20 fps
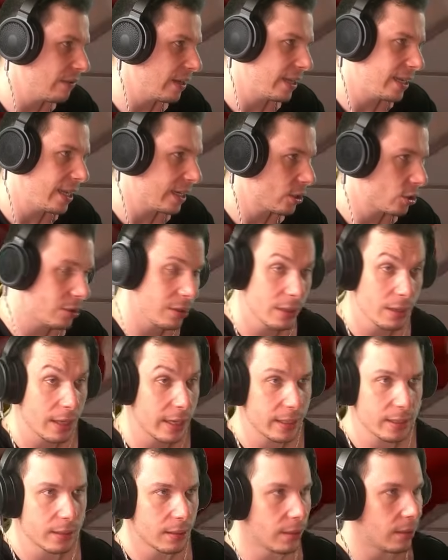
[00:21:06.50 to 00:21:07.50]
and actually,
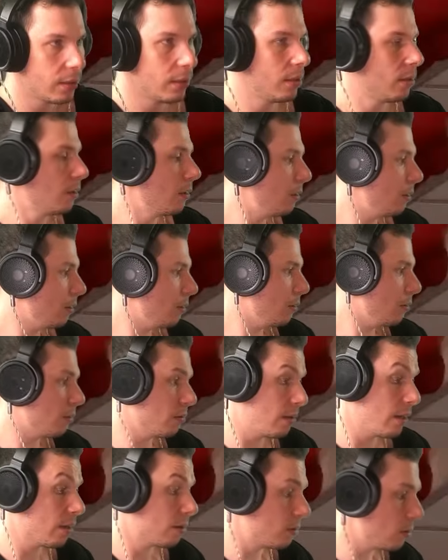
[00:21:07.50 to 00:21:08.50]
like, you're
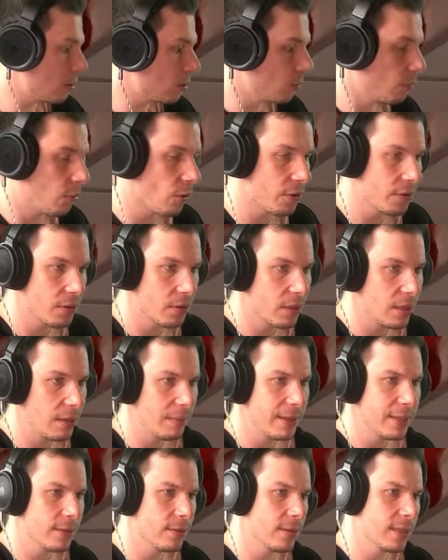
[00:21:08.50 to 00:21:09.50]
there to support your
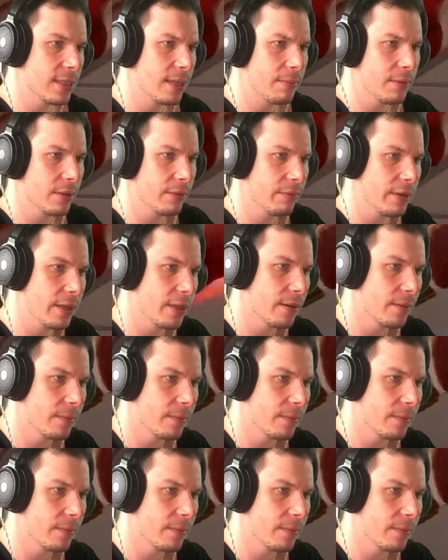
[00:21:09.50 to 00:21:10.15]
teammates to some degree.